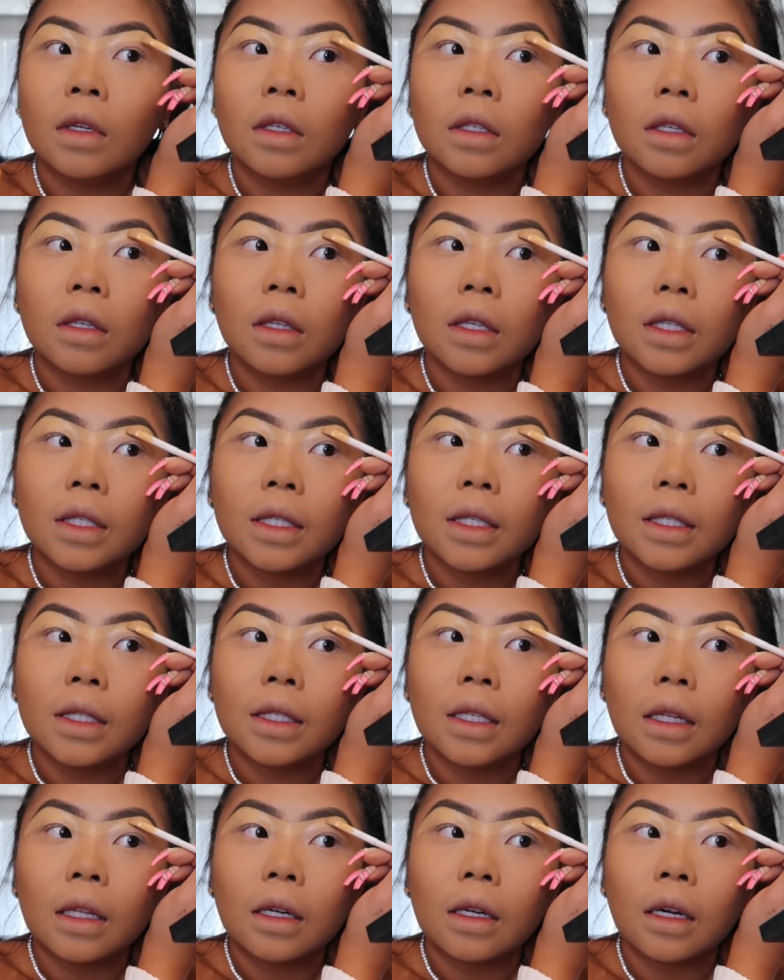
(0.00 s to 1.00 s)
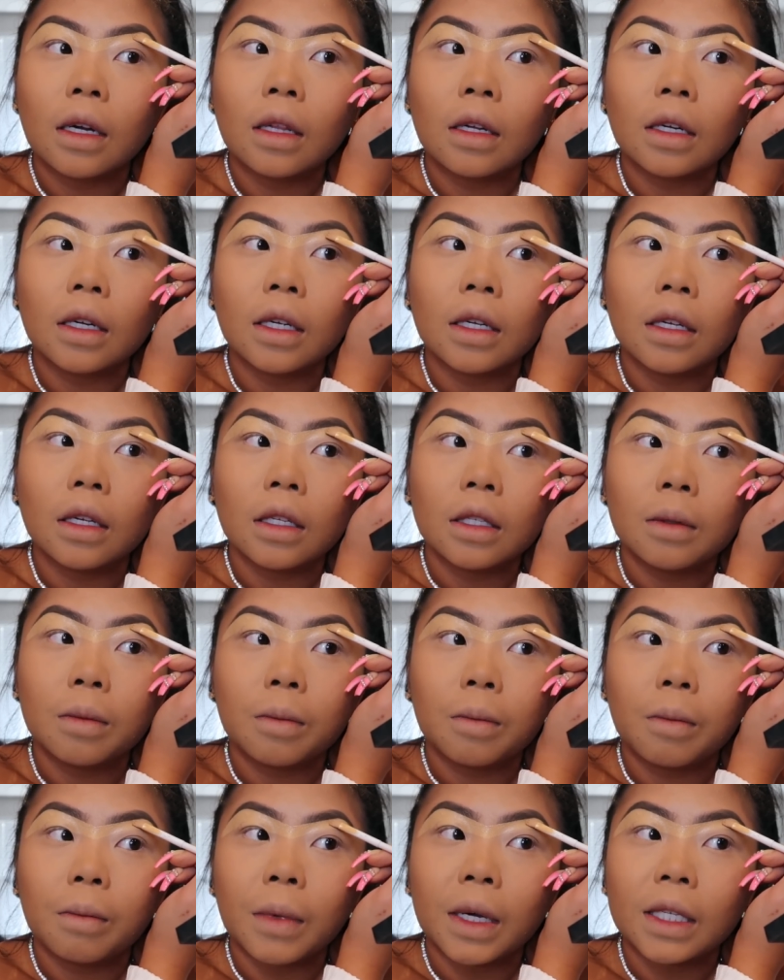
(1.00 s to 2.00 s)
So this concealer color is
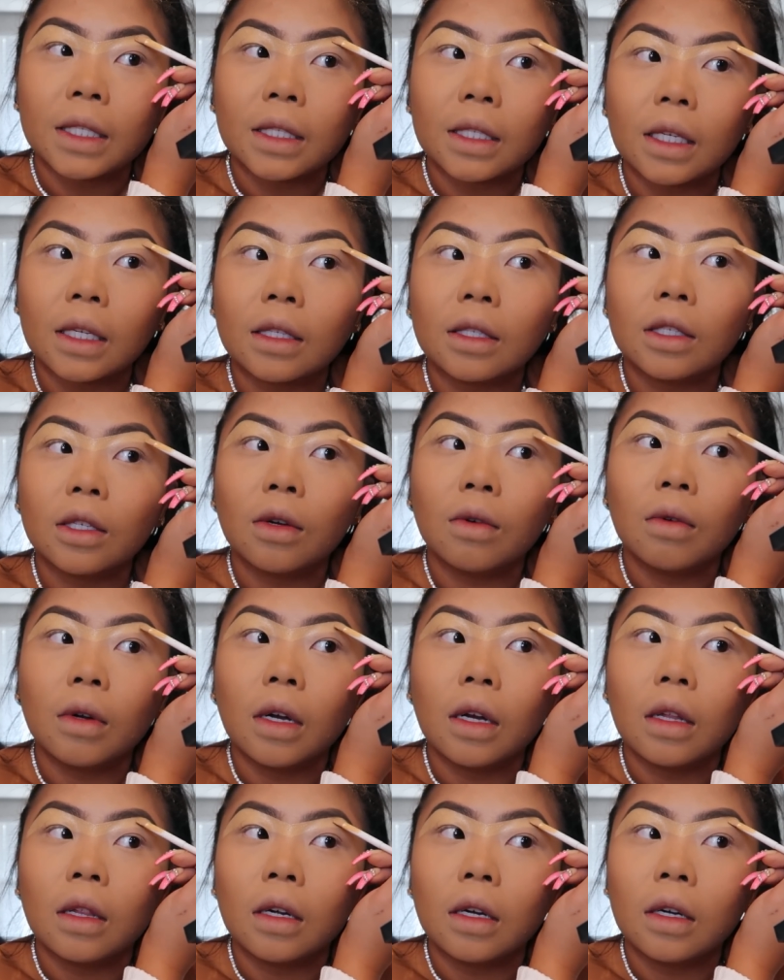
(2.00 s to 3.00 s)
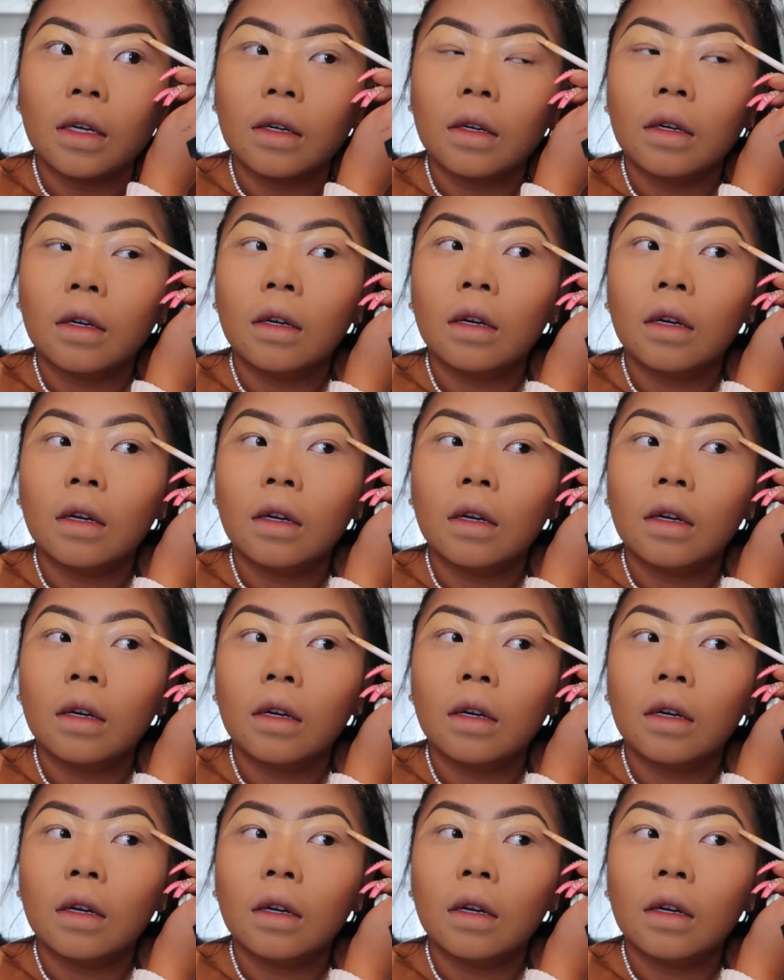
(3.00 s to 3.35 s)
my skin tone color.